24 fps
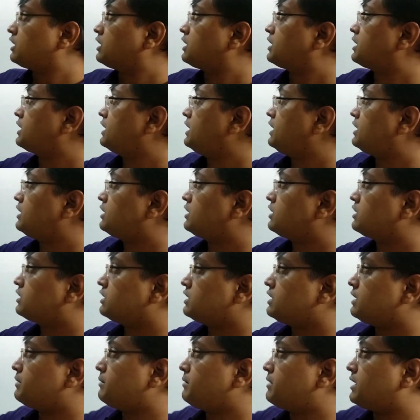Greater the
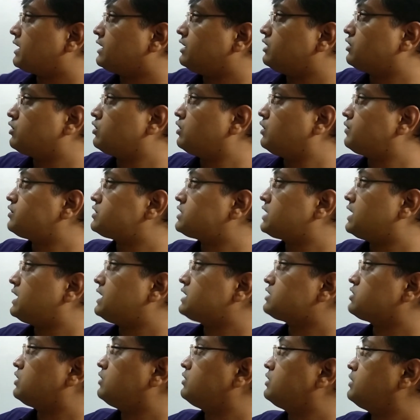magnitude of charge
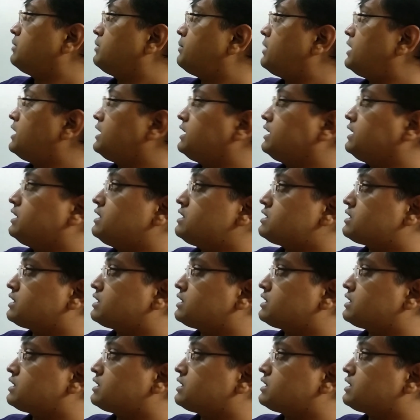on the particles,